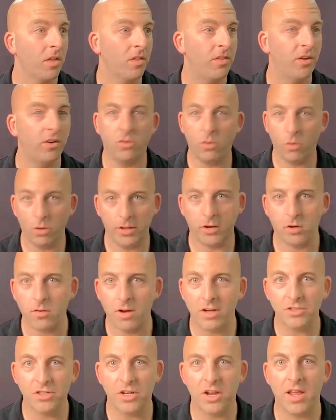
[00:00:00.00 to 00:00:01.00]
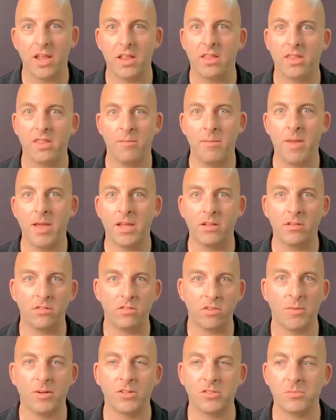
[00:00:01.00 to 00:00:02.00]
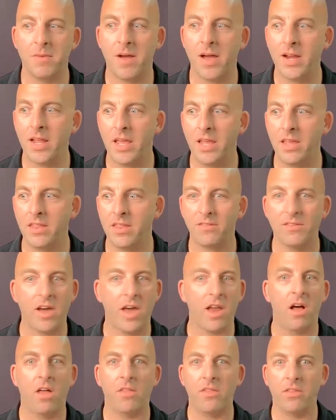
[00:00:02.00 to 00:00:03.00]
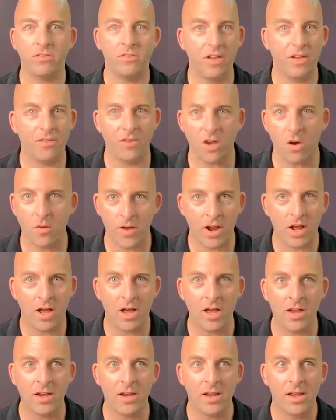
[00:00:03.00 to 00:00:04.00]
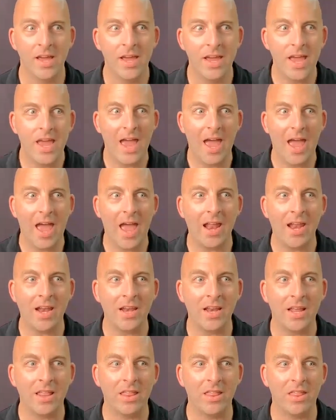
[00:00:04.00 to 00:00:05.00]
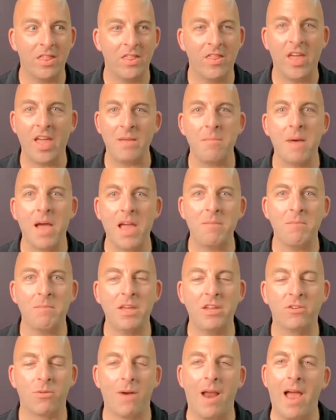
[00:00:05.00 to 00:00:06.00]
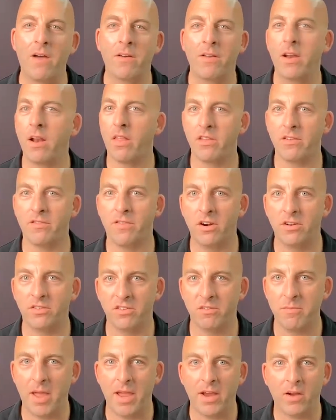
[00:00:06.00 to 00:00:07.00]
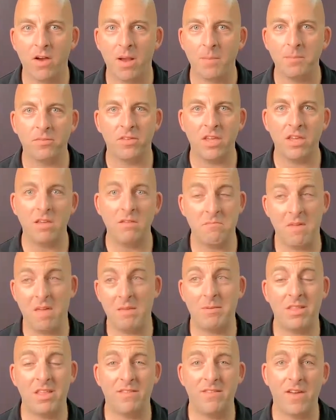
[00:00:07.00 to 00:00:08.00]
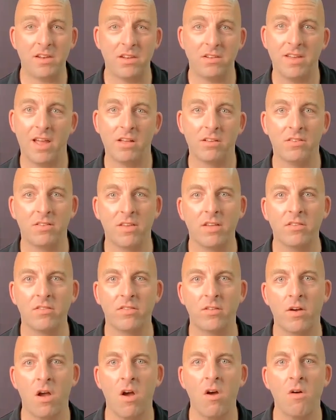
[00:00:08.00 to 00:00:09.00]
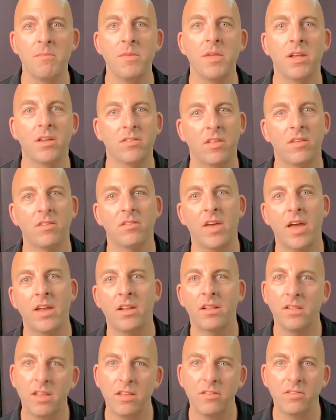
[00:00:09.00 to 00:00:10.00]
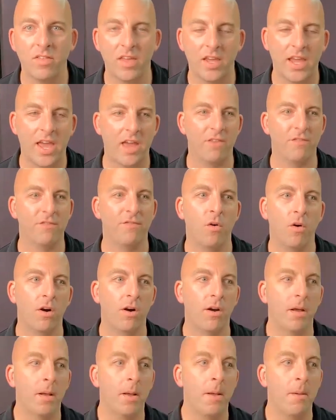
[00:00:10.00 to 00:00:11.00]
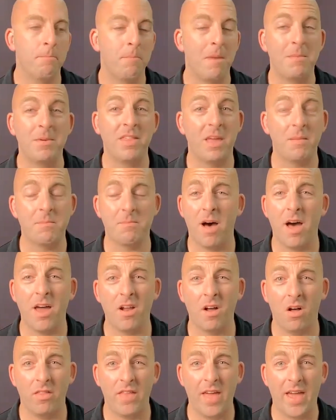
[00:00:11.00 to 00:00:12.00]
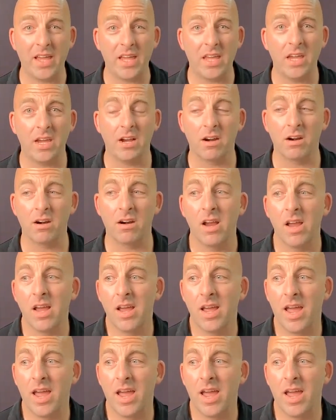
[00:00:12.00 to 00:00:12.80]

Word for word: They're totally crushing it. They're making so much money. They've got all this stuff going on, and they might be drowning on the verge of bankruptcy. Maybe they've had to downsize their home because they signed a lease they can't afford. Maybe they bought all that gear